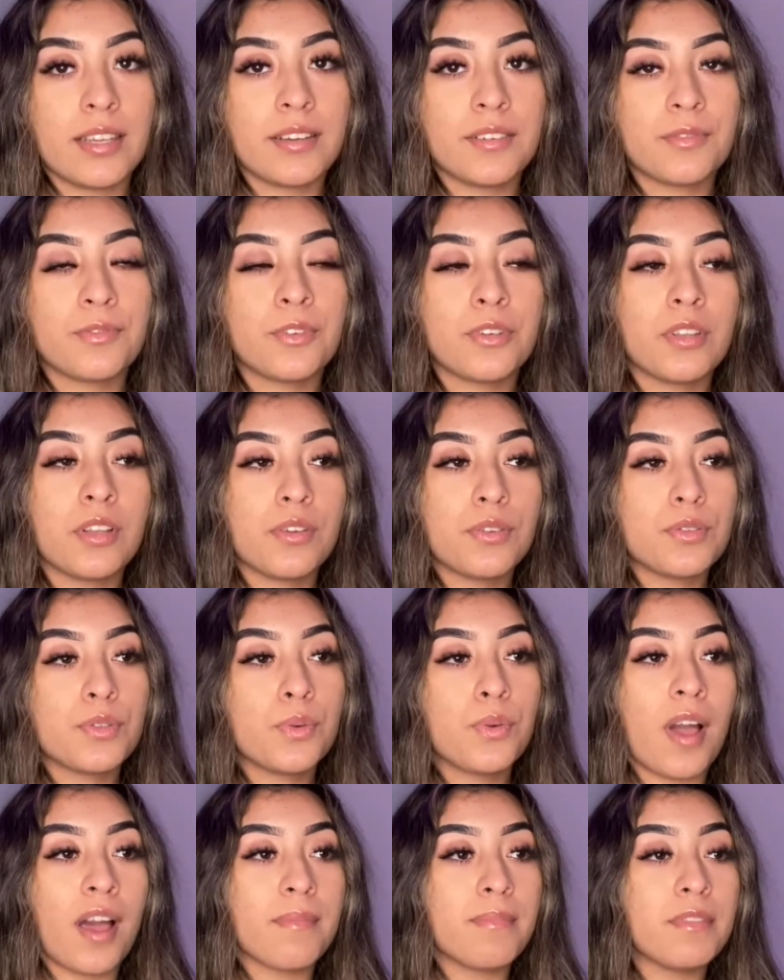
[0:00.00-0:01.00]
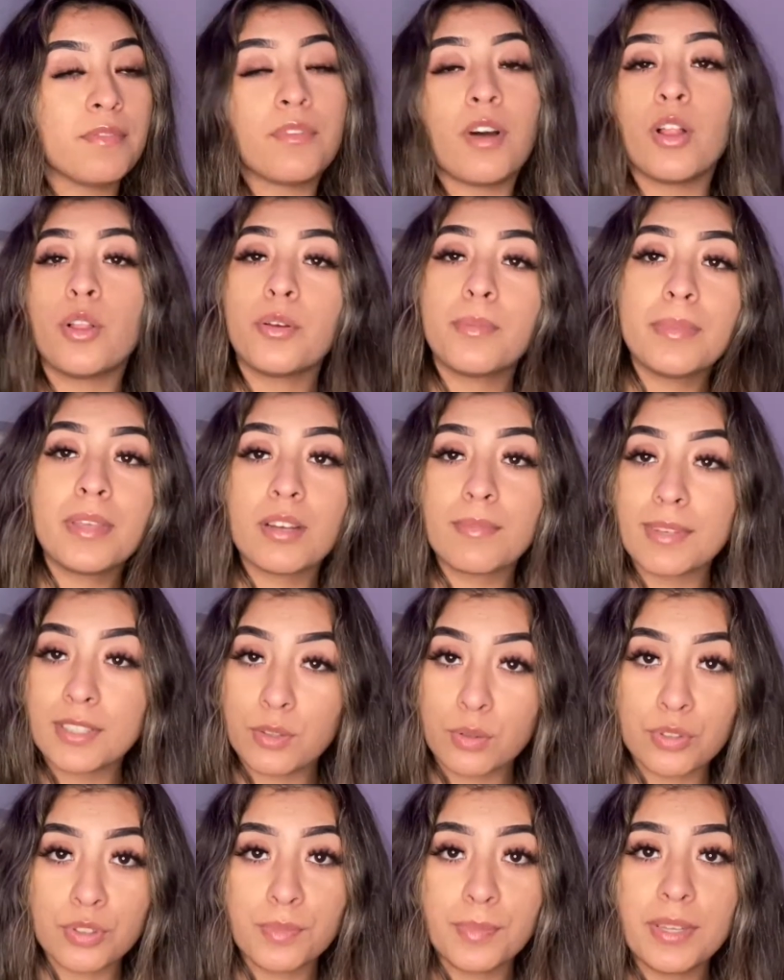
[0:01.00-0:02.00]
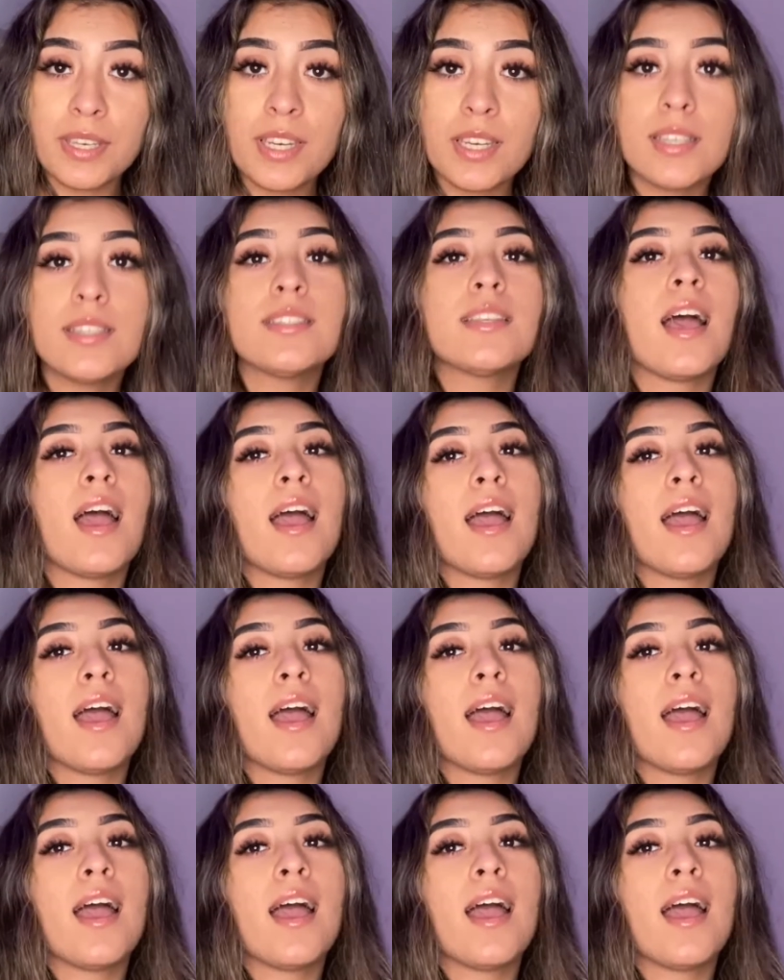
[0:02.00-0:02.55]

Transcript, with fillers: for those who have been following me on my social medias,